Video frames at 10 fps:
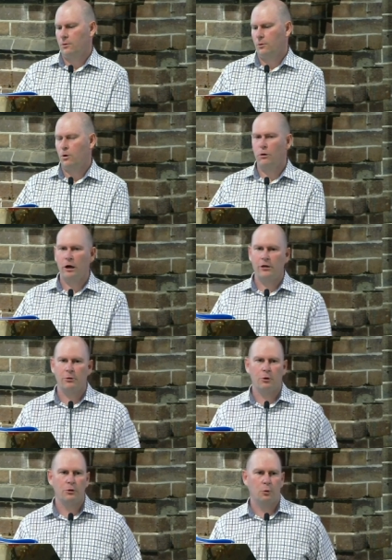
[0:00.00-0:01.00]
or are you
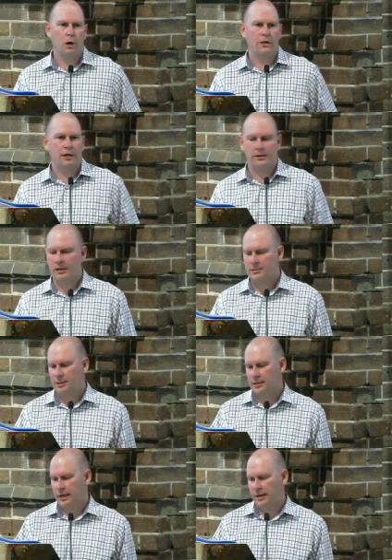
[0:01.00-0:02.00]
on the one that leads to
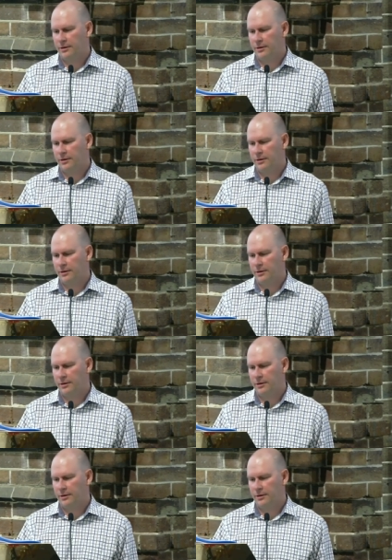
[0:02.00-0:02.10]
death?